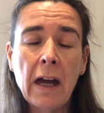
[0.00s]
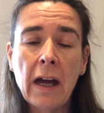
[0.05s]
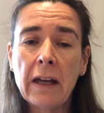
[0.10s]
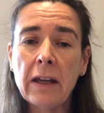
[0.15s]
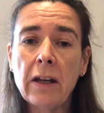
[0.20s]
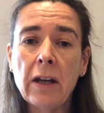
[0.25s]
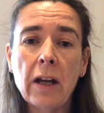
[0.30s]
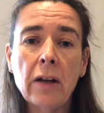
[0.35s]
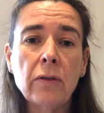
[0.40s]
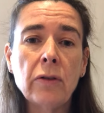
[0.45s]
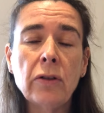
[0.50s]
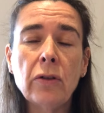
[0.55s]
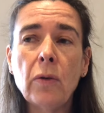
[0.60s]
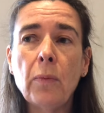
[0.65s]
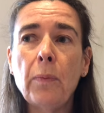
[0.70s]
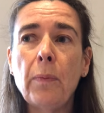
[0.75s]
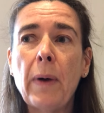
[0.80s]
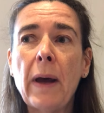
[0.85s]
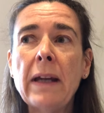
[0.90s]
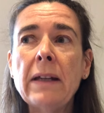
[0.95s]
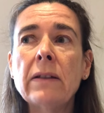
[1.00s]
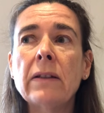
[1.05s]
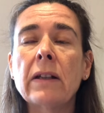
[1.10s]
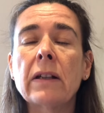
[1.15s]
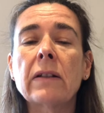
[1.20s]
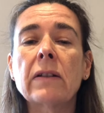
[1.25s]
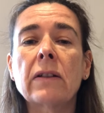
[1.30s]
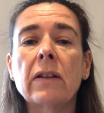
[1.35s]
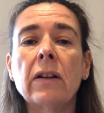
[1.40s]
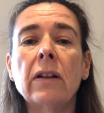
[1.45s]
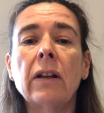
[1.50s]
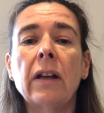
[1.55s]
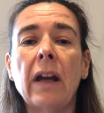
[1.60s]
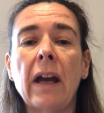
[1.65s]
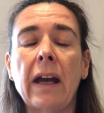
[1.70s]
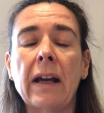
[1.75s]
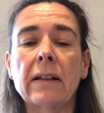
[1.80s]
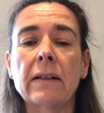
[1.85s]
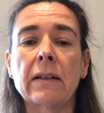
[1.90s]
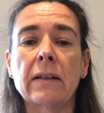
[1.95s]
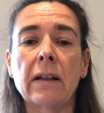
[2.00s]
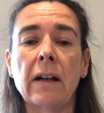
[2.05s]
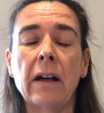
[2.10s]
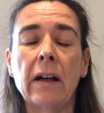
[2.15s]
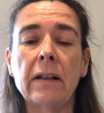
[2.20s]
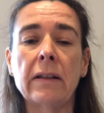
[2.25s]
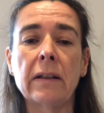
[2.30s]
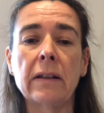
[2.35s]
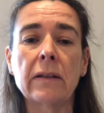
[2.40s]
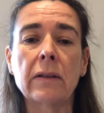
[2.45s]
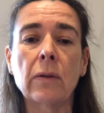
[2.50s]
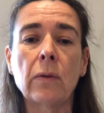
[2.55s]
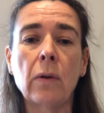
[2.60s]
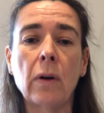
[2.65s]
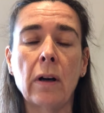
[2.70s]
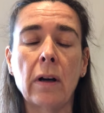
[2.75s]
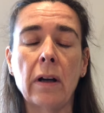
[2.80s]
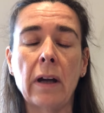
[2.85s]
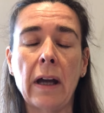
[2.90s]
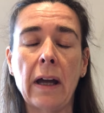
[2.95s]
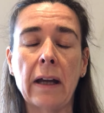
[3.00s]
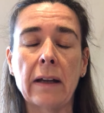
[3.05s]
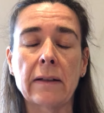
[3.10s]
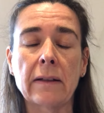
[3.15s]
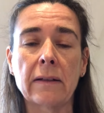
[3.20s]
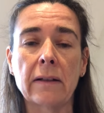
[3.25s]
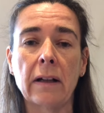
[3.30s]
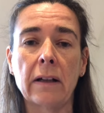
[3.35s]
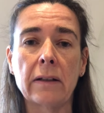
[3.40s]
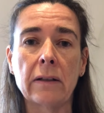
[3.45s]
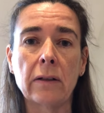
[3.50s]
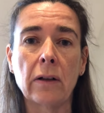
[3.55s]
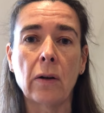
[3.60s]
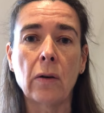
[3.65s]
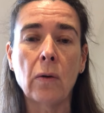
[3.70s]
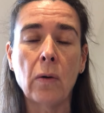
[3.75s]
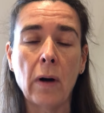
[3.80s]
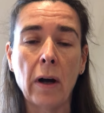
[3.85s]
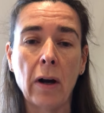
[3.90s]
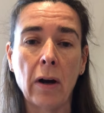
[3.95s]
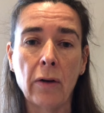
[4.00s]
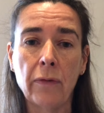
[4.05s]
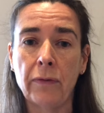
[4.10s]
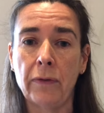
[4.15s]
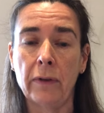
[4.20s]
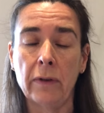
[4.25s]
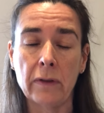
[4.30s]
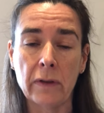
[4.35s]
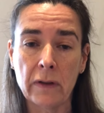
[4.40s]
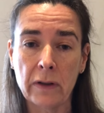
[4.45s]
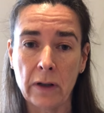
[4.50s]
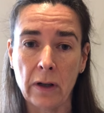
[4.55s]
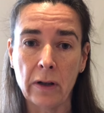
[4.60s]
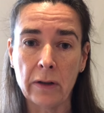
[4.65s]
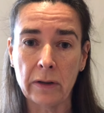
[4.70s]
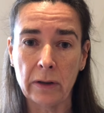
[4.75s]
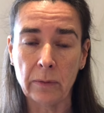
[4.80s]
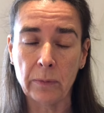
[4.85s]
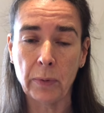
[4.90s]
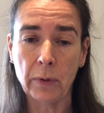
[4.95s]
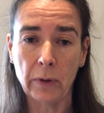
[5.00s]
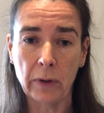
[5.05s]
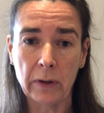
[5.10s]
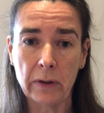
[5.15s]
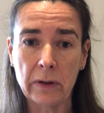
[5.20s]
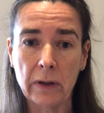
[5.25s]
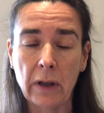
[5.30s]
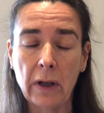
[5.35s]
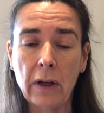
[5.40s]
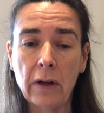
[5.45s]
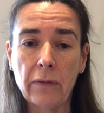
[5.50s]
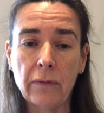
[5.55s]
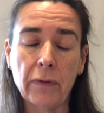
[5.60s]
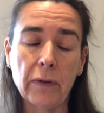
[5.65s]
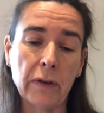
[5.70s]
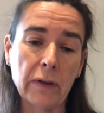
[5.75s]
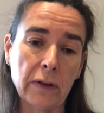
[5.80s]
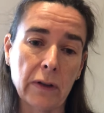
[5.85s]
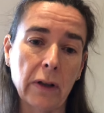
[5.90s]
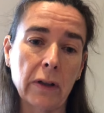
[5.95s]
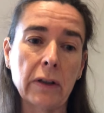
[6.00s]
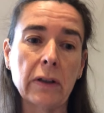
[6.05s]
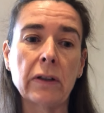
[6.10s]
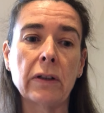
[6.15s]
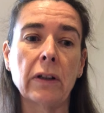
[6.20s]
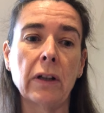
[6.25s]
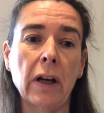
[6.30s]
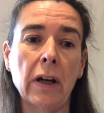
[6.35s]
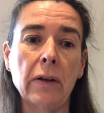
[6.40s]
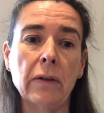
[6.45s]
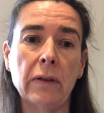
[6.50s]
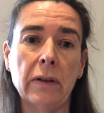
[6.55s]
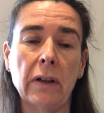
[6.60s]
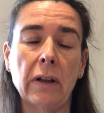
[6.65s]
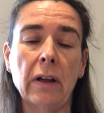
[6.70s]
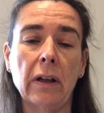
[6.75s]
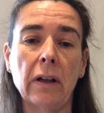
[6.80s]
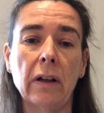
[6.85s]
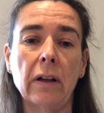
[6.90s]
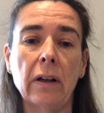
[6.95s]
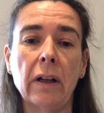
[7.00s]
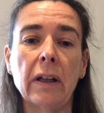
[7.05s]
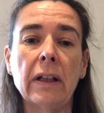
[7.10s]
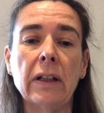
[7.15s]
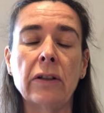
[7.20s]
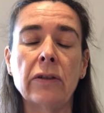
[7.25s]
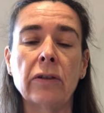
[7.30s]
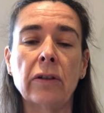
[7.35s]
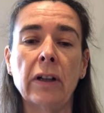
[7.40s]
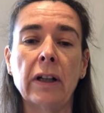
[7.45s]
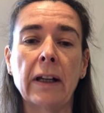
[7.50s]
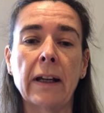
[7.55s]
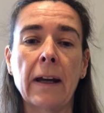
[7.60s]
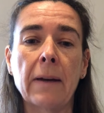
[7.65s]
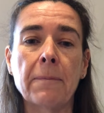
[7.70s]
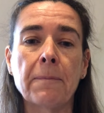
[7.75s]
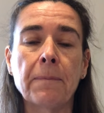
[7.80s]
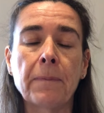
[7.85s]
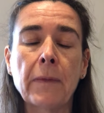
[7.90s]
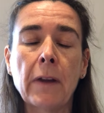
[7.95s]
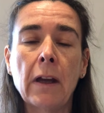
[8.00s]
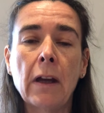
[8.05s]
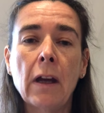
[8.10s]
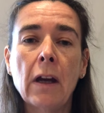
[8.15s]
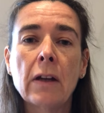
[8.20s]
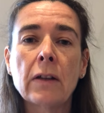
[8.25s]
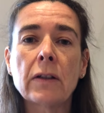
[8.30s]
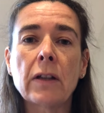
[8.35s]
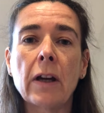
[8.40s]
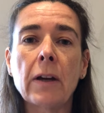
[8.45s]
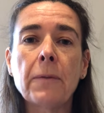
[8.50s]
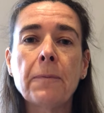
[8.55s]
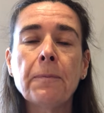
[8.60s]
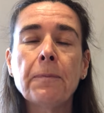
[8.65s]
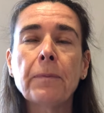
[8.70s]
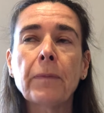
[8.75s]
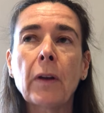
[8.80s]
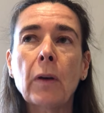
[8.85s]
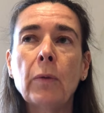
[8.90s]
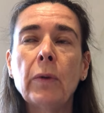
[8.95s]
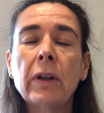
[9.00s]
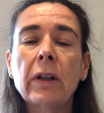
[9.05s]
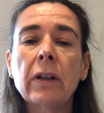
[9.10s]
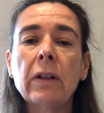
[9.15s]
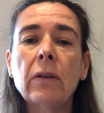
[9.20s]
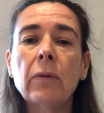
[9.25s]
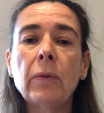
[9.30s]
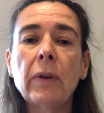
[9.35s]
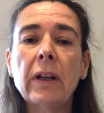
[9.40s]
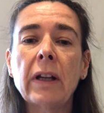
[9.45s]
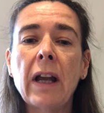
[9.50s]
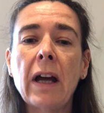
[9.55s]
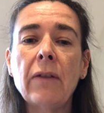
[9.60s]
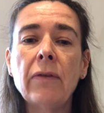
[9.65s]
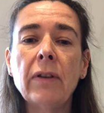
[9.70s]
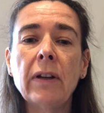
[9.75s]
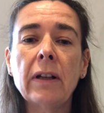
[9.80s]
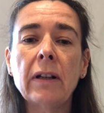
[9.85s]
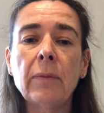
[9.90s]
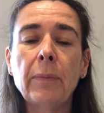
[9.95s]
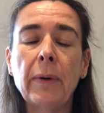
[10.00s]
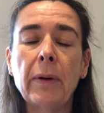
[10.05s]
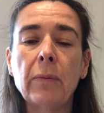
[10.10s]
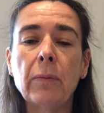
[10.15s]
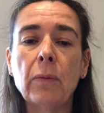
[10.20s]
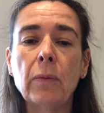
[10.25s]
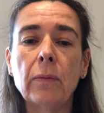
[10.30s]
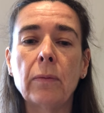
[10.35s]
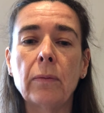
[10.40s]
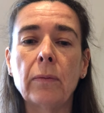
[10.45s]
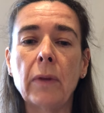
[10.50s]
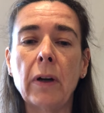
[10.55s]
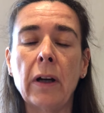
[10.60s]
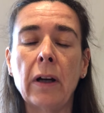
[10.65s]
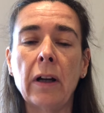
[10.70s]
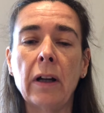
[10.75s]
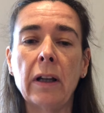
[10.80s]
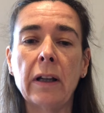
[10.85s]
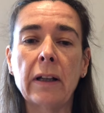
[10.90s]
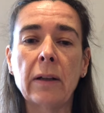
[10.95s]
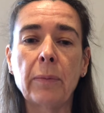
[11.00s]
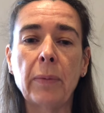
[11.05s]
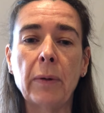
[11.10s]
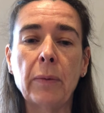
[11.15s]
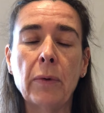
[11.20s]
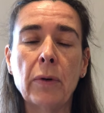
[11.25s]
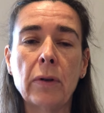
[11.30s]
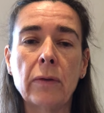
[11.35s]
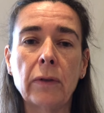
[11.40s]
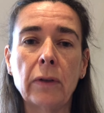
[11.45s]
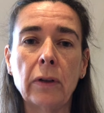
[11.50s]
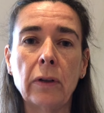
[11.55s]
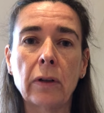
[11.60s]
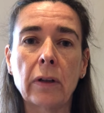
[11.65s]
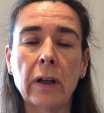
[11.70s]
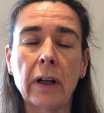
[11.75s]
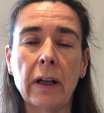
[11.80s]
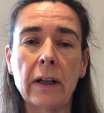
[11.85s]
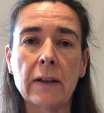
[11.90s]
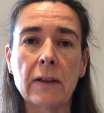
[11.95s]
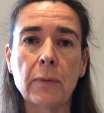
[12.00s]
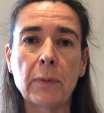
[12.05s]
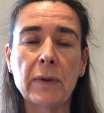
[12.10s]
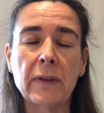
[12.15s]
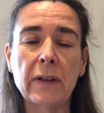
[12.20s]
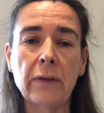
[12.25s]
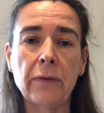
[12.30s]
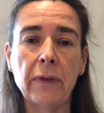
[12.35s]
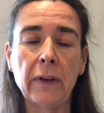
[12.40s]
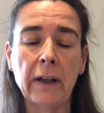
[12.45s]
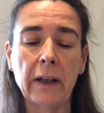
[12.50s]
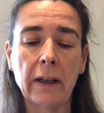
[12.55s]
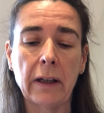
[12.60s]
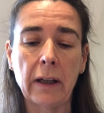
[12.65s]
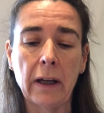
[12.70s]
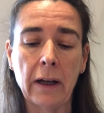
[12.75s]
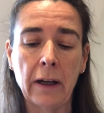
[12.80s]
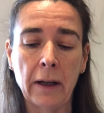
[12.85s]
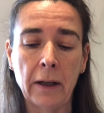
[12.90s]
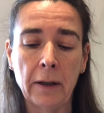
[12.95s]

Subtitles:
you know, your basic circuit exercises are quite often the starting point for starting to load an injury again. So we can have a little bit more of a look at specific